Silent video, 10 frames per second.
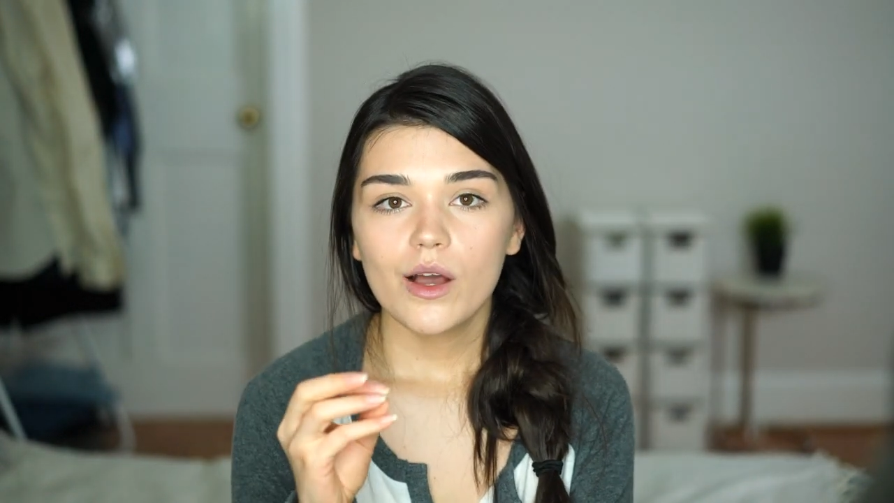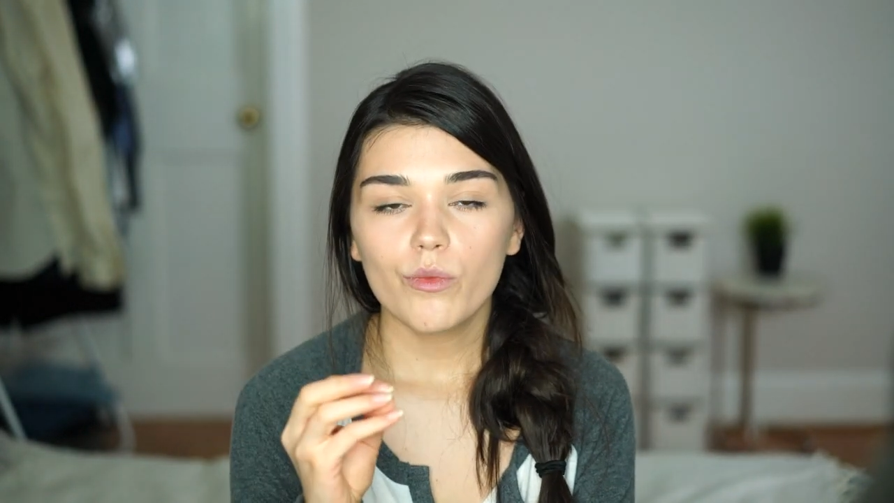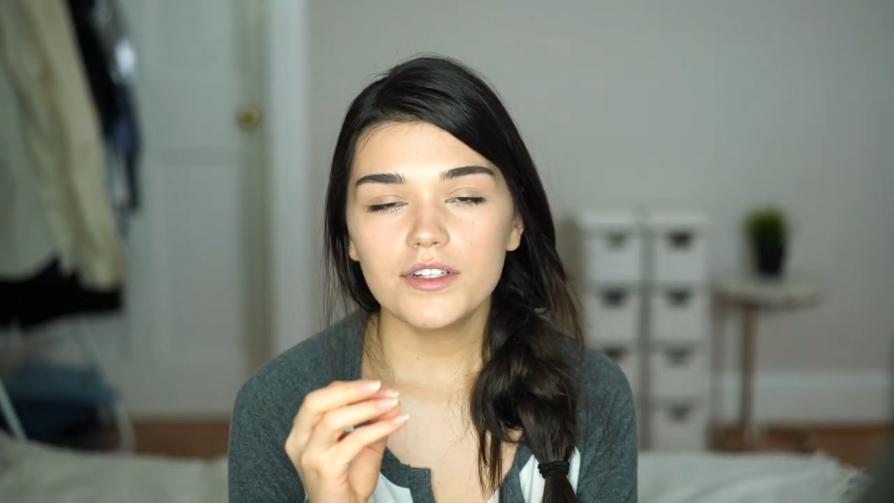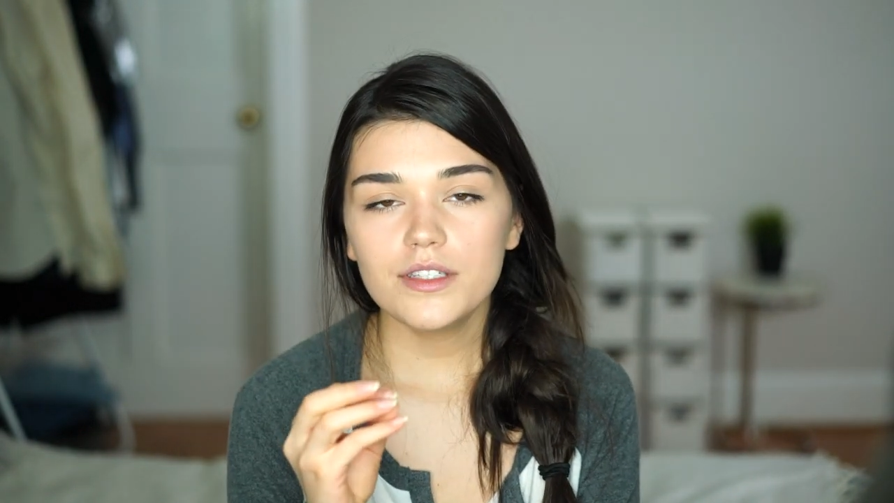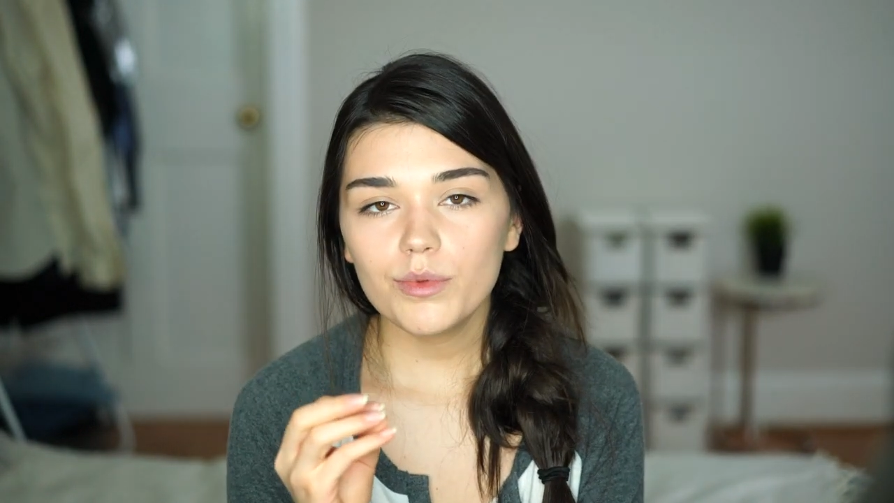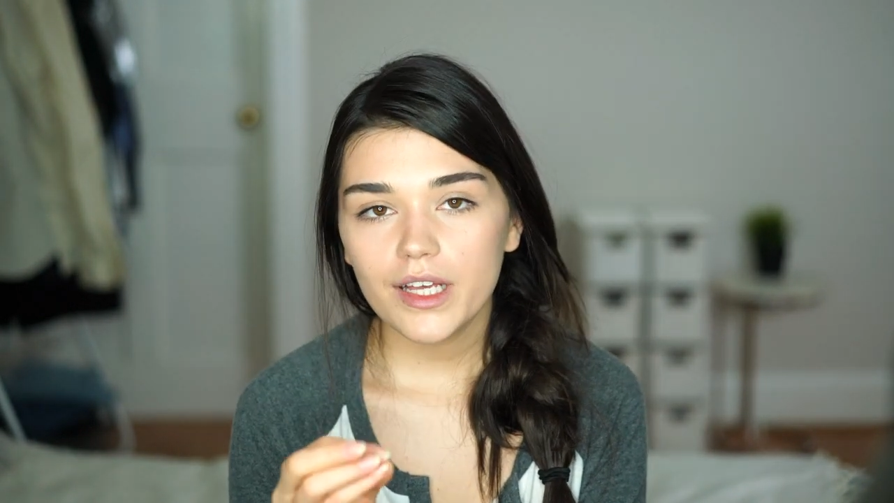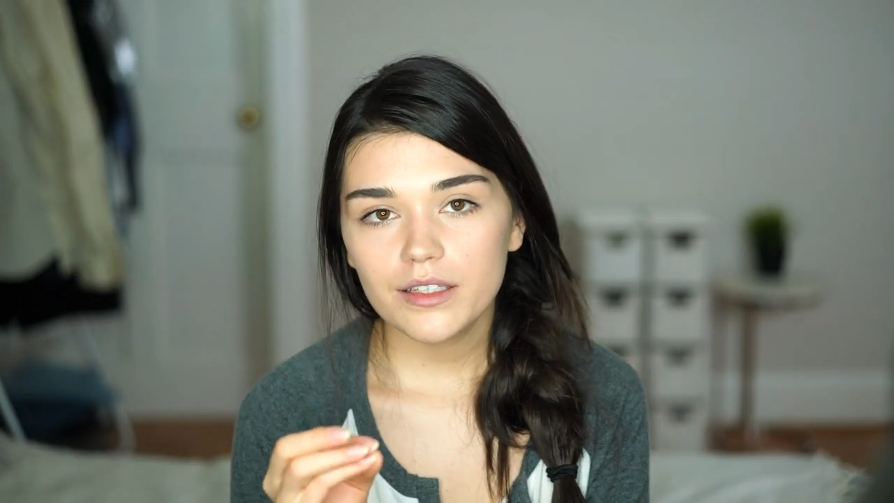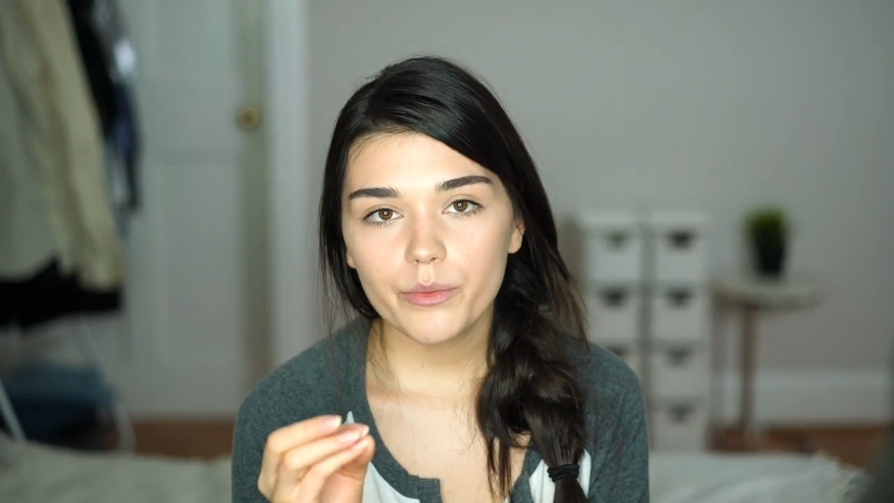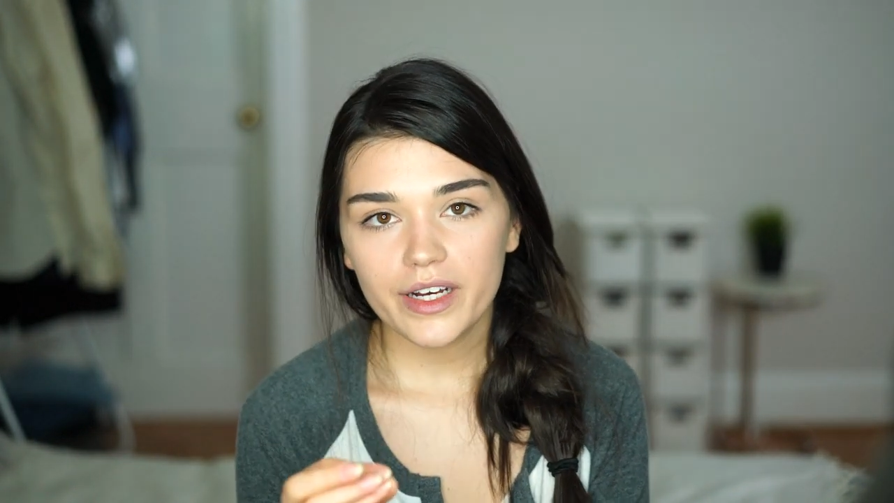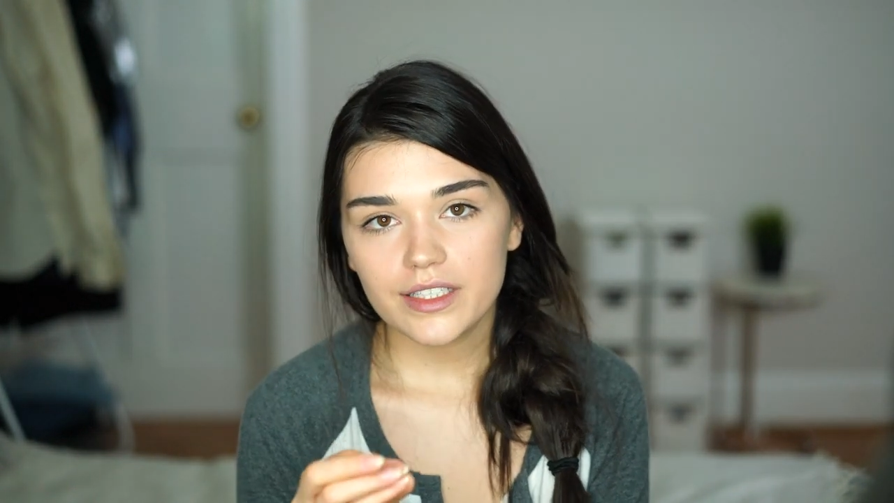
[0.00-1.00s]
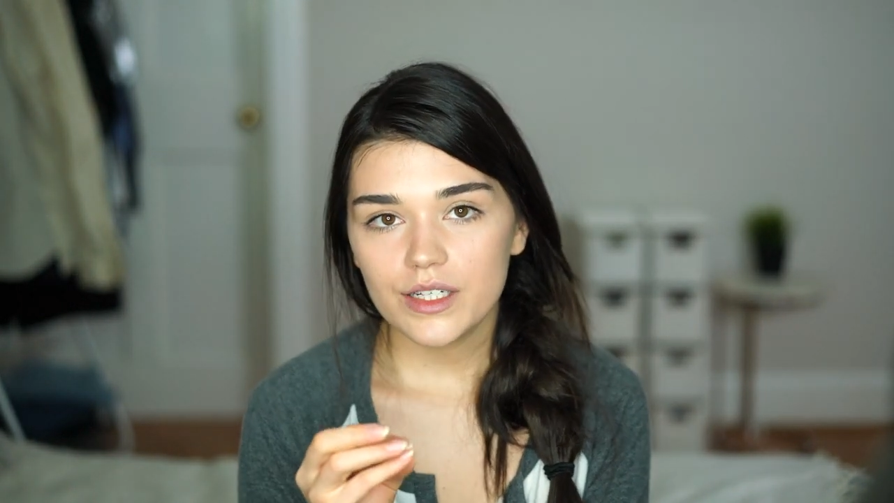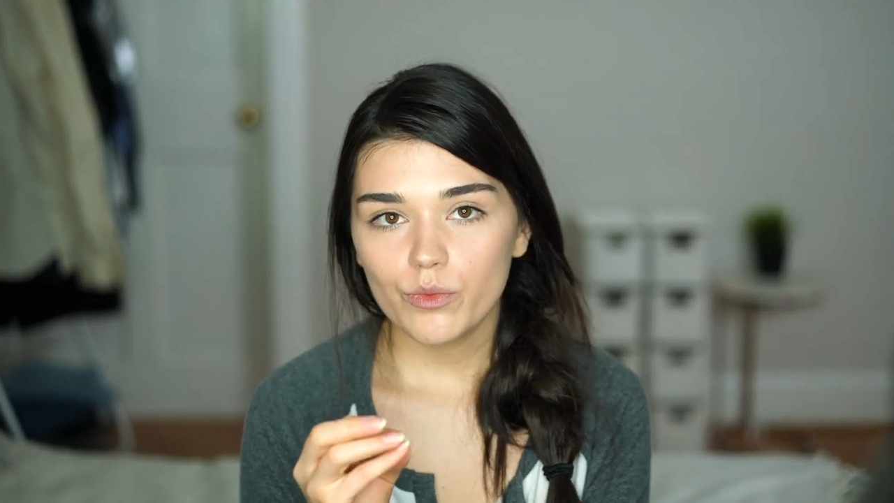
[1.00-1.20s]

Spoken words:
will supply the body